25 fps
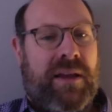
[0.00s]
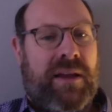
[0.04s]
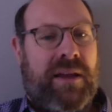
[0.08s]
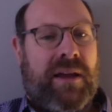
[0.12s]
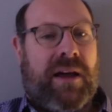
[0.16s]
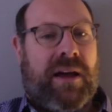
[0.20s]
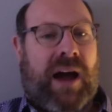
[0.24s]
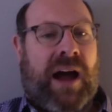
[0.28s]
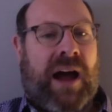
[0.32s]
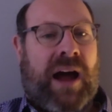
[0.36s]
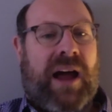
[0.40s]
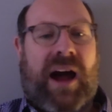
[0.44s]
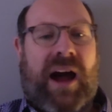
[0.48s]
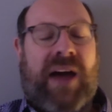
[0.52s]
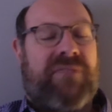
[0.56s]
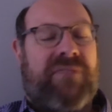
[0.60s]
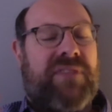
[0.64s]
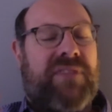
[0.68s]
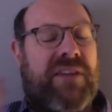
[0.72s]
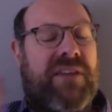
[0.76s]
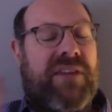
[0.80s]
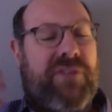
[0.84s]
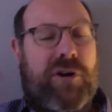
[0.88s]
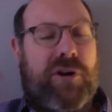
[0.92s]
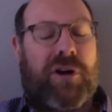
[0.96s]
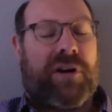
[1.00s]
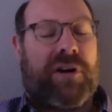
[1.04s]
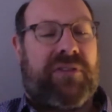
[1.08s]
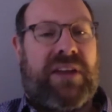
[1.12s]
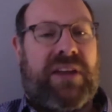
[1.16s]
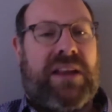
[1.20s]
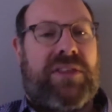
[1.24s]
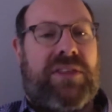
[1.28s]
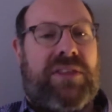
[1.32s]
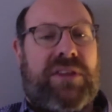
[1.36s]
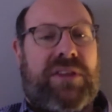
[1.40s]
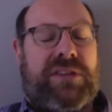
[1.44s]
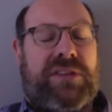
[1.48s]
I, have never heard of
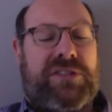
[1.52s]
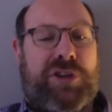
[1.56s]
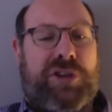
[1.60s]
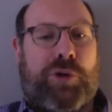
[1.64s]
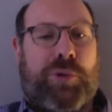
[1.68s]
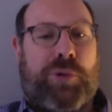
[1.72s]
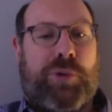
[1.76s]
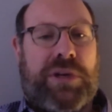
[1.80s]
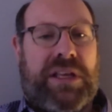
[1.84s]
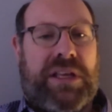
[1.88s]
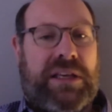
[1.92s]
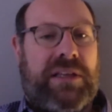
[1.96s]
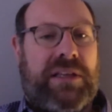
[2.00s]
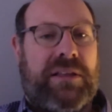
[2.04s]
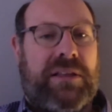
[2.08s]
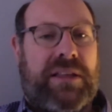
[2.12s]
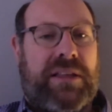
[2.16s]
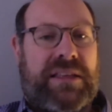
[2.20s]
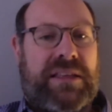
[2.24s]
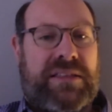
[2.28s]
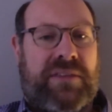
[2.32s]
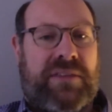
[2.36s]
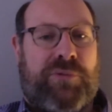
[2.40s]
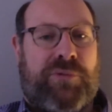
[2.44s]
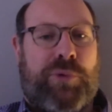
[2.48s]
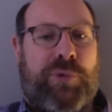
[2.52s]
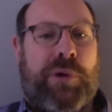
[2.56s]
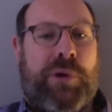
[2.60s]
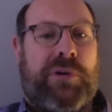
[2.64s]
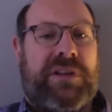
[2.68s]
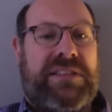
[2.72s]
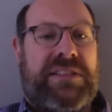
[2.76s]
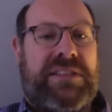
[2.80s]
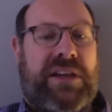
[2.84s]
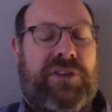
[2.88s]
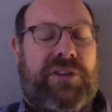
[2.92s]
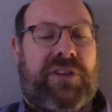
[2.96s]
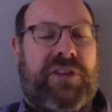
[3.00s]
anything so ridiculous. If we were to
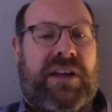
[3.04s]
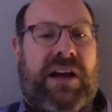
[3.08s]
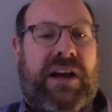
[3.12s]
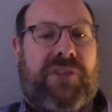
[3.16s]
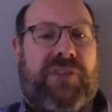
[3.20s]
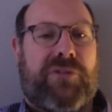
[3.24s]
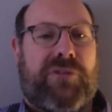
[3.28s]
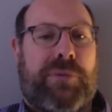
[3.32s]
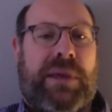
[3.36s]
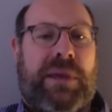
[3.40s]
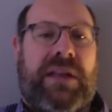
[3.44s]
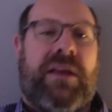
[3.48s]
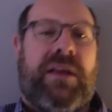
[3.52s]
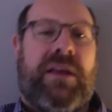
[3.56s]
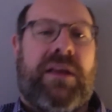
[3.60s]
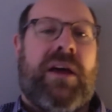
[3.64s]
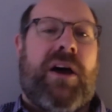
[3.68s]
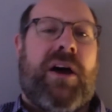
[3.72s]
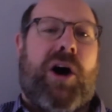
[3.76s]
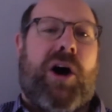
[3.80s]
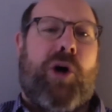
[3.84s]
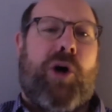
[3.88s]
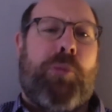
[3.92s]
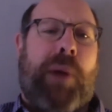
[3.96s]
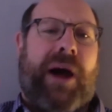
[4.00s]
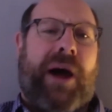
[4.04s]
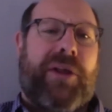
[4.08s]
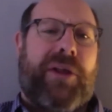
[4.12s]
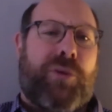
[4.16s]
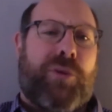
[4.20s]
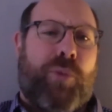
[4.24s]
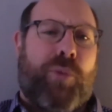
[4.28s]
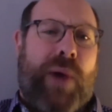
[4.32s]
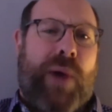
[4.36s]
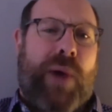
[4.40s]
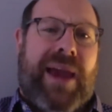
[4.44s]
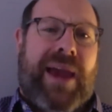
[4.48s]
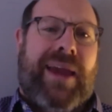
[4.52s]
tell the government, oh, by the
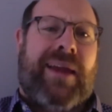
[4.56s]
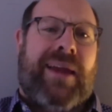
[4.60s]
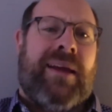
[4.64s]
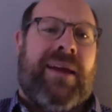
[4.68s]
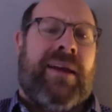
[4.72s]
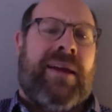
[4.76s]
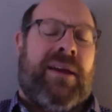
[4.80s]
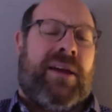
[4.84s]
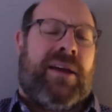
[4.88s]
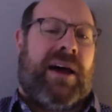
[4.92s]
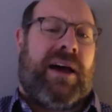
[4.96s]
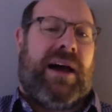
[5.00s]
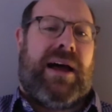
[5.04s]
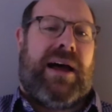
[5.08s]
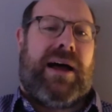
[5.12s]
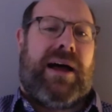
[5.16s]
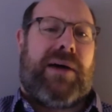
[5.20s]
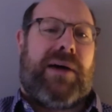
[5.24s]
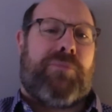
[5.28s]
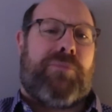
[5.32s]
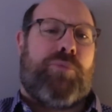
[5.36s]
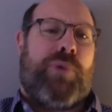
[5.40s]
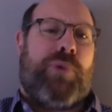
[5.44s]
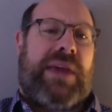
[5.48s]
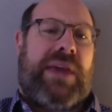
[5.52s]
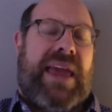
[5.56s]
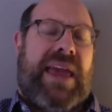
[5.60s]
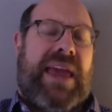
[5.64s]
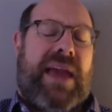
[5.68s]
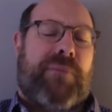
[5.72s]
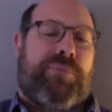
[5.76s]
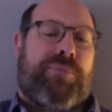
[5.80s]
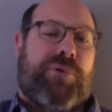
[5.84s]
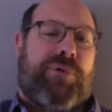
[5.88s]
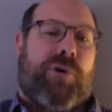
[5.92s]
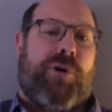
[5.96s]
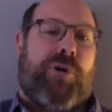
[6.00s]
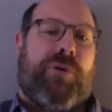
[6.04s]
way, um, we can't
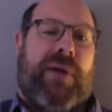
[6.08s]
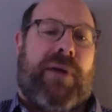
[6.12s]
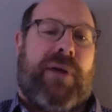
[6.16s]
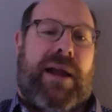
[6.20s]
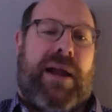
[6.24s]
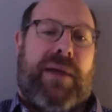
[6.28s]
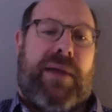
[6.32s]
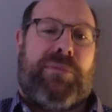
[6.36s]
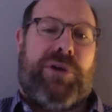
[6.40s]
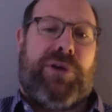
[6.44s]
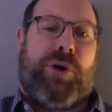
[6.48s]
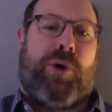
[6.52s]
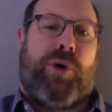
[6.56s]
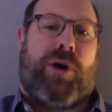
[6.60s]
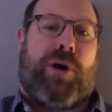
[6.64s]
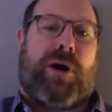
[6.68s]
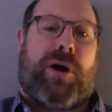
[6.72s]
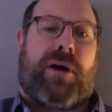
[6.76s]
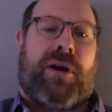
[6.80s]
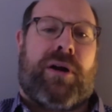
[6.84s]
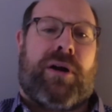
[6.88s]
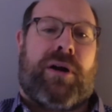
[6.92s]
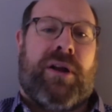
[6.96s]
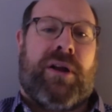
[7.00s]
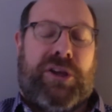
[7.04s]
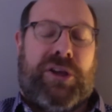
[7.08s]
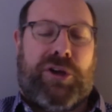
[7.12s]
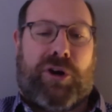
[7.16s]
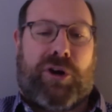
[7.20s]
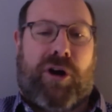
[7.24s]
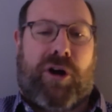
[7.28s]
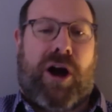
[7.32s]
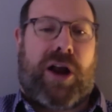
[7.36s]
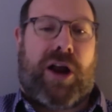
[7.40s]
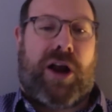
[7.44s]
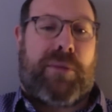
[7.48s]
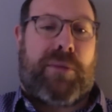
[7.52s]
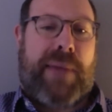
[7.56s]
program your, your
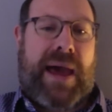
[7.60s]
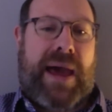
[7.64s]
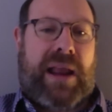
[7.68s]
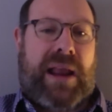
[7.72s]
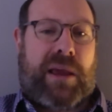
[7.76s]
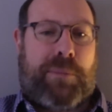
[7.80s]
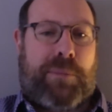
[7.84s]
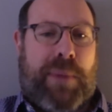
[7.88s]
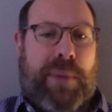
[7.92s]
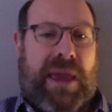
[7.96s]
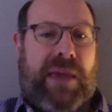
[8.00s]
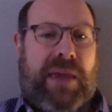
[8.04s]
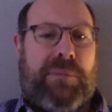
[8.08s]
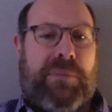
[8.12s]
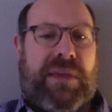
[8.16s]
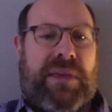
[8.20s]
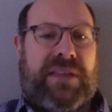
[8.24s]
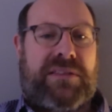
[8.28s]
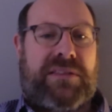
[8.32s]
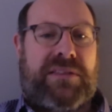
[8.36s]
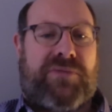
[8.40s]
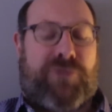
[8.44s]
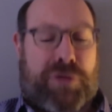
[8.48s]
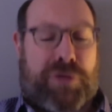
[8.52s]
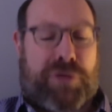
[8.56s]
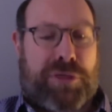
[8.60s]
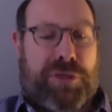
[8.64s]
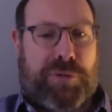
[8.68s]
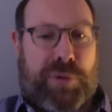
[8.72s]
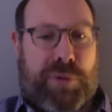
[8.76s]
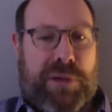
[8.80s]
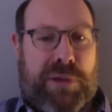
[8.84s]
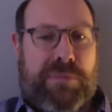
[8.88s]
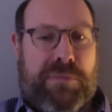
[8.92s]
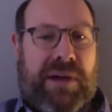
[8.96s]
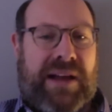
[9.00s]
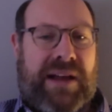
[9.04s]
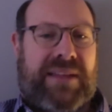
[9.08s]
automatic payments for three
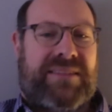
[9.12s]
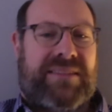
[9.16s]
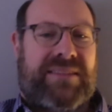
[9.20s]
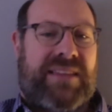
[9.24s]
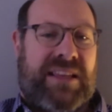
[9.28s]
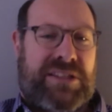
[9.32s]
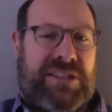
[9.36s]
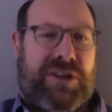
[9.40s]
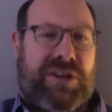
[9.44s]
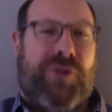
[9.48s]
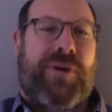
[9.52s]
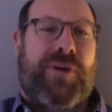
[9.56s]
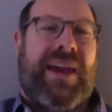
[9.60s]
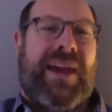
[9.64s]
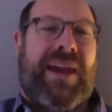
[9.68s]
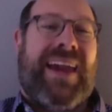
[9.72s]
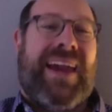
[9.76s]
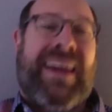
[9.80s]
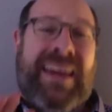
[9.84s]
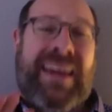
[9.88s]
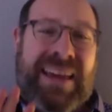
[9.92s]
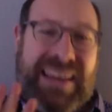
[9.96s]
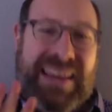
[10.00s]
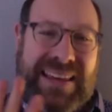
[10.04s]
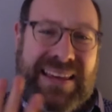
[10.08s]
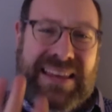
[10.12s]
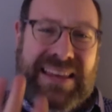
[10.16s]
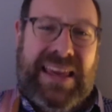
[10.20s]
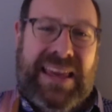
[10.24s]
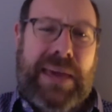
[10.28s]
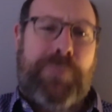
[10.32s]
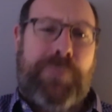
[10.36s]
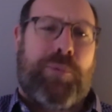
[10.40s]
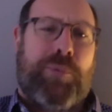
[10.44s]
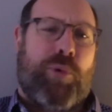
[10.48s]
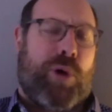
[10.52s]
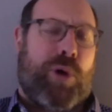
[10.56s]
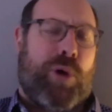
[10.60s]
months, it's okay,
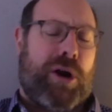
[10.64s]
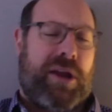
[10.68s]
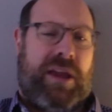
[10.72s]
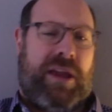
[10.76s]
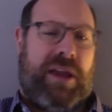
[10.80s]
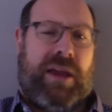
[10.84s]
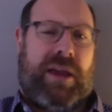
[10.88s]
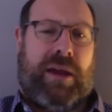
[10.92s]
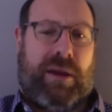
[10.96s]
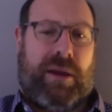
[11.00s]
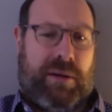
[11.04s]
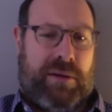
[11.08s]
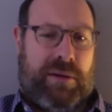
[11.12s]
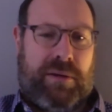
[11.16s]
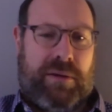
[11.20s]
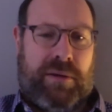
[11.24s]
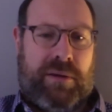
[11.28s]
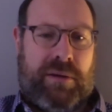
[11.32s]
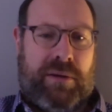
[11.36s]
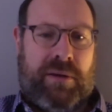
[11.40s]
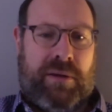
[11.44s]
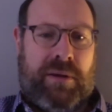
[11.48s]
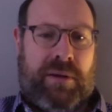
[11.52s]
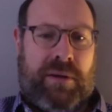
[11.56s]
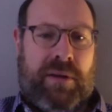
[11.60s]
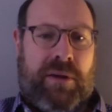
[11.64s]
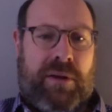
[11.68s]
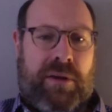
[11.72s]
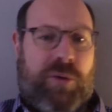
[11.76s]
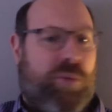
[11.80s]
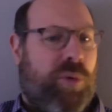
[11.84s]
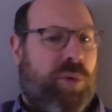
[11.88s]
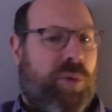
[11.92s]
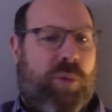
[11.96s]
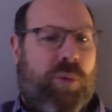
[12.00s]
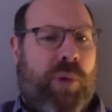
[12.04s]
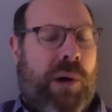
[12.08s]
keep working. What